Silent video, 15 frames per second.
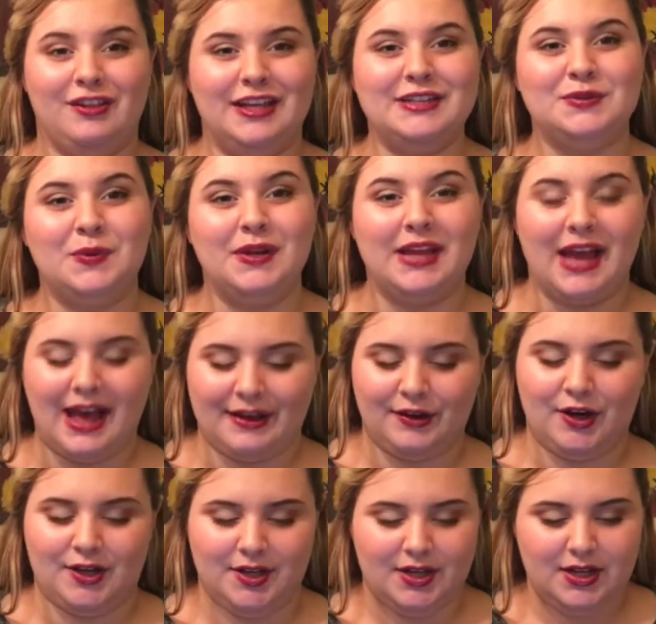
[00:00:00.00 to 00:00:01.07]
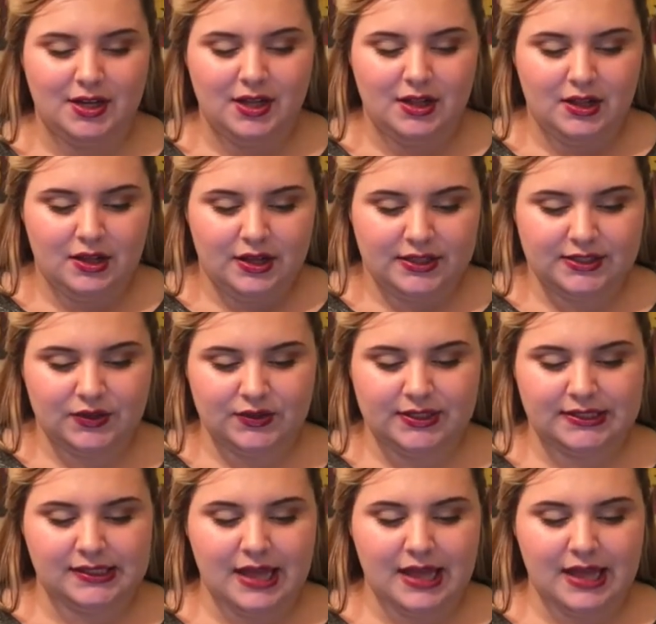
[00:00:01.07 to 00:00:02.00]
this one yet at all. So it says,